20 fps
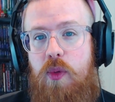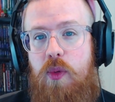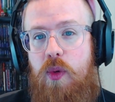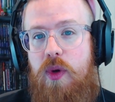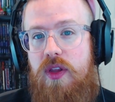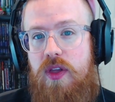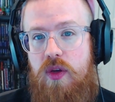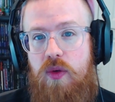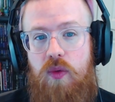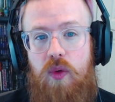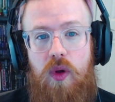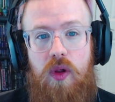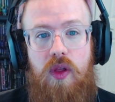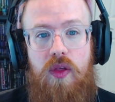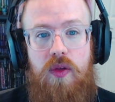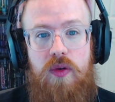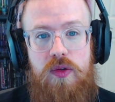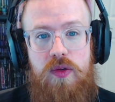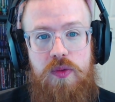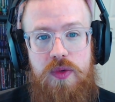point that you roll on
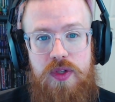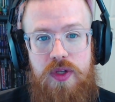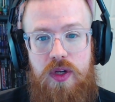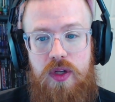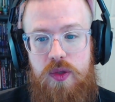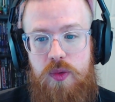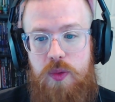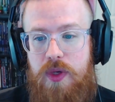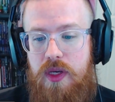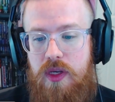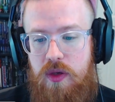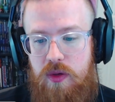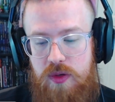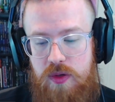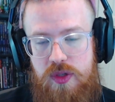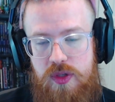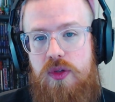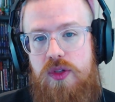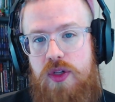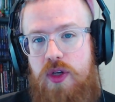those results, we use
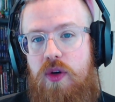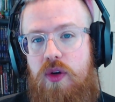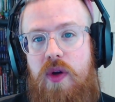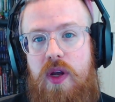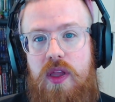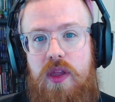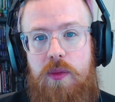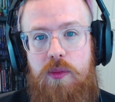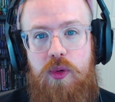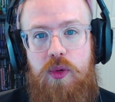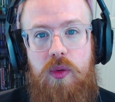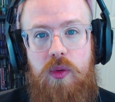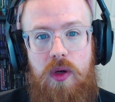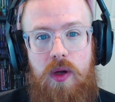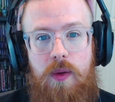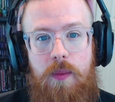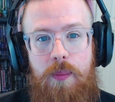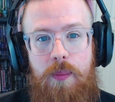those to create the pool.